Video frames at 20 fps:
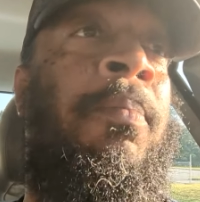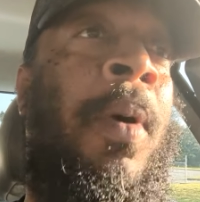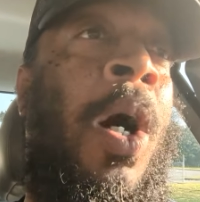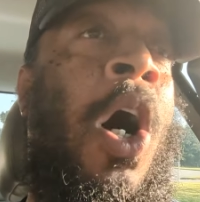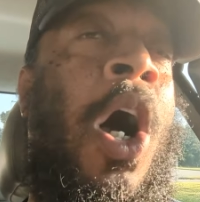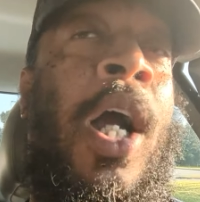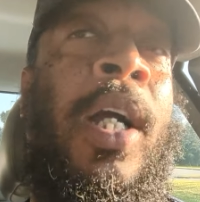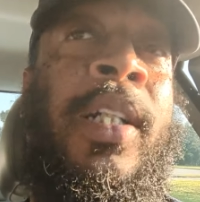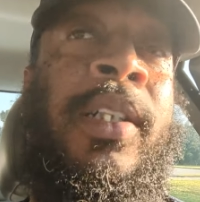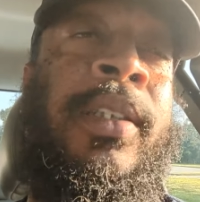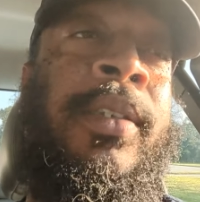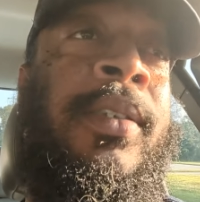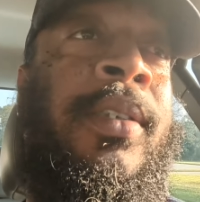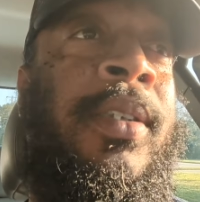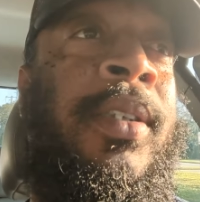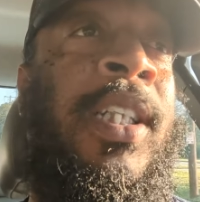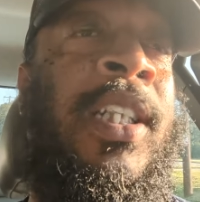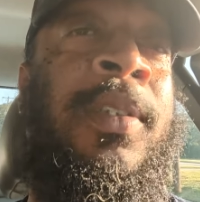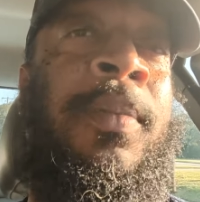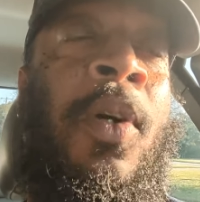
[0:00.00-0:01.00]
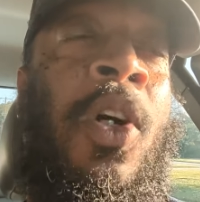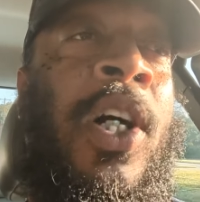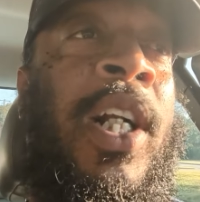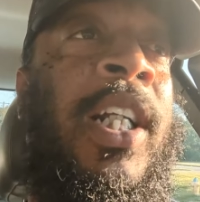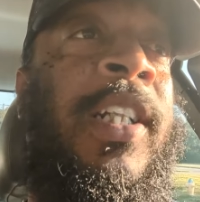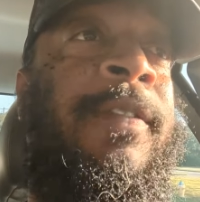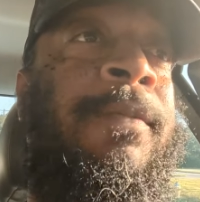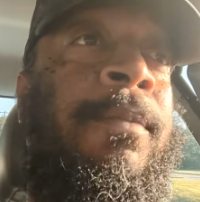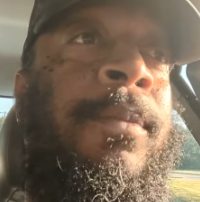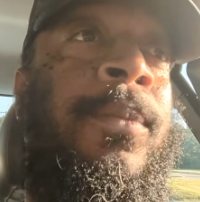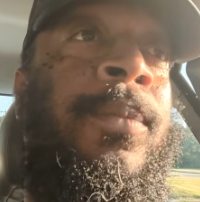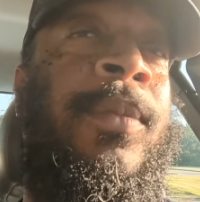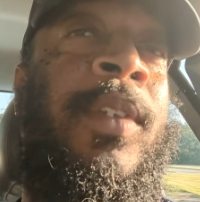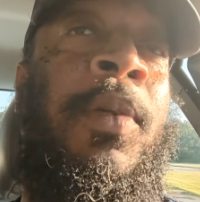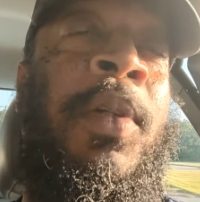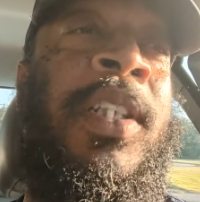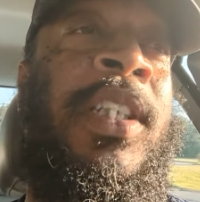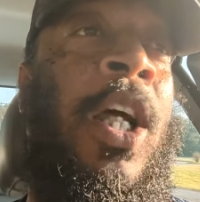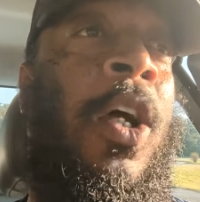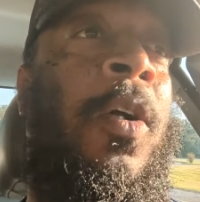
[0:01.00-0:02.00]
Mark this morning.
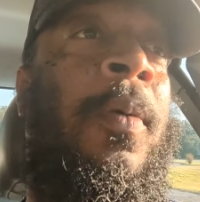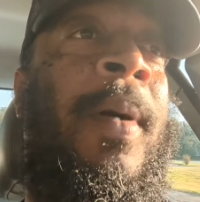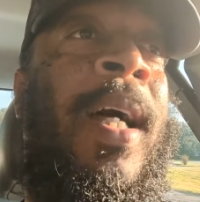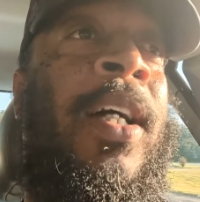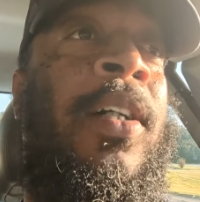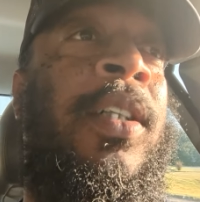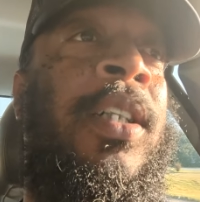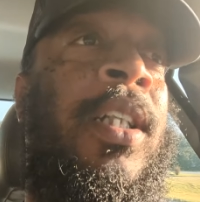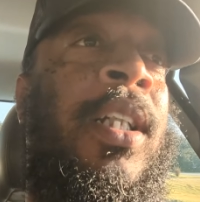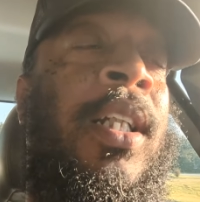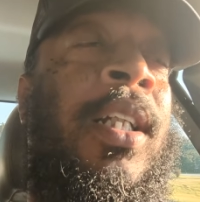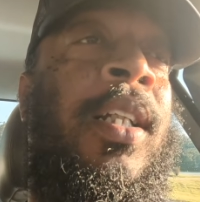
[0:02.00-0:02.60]
When he's talking about